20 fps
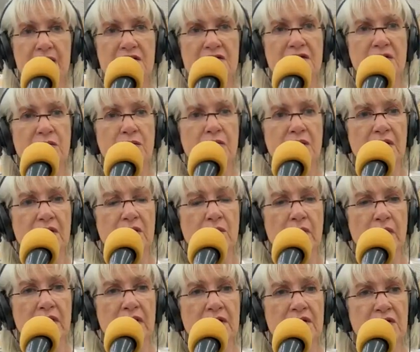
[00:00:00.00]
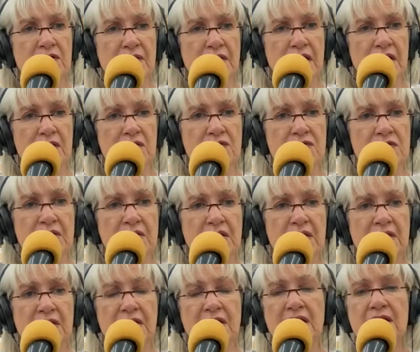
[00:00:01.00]
So where do they
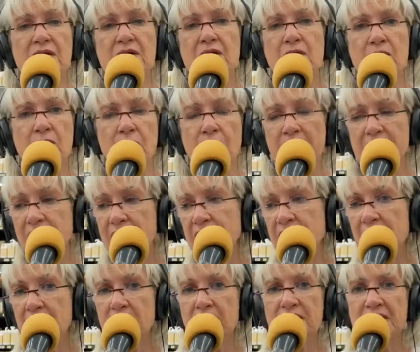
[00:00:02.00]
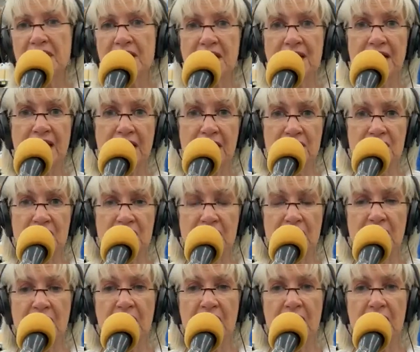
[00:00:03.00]
usually leak? Right there at the connection.